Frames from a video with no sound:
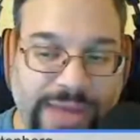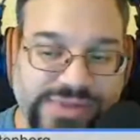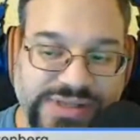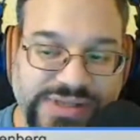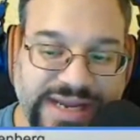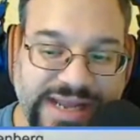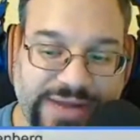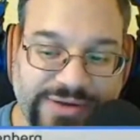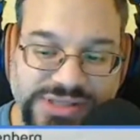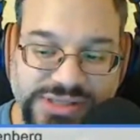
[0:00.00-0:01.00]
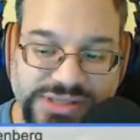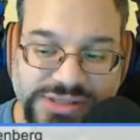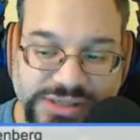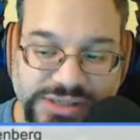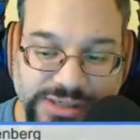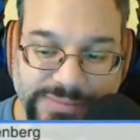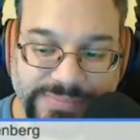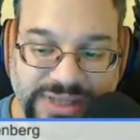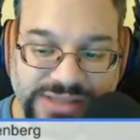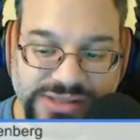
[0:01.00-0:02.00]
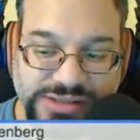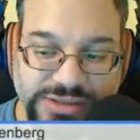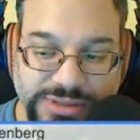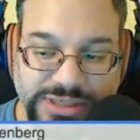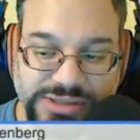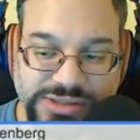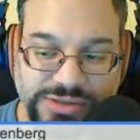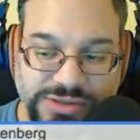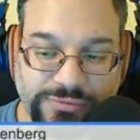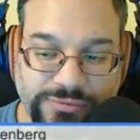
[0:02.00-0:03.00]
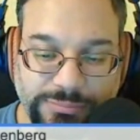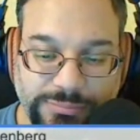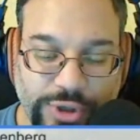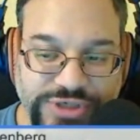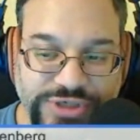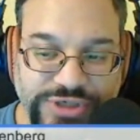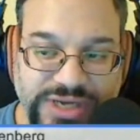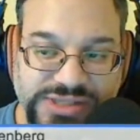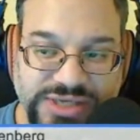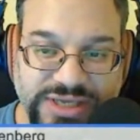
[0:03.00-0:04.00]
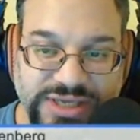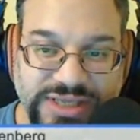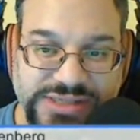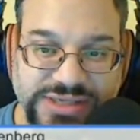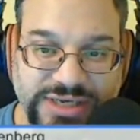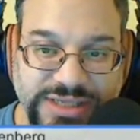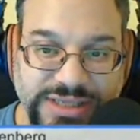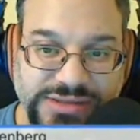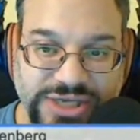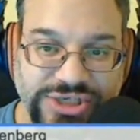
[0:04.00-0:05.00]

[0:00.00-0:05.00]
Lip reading: this laid out? Is this a book that you read? Is it a section of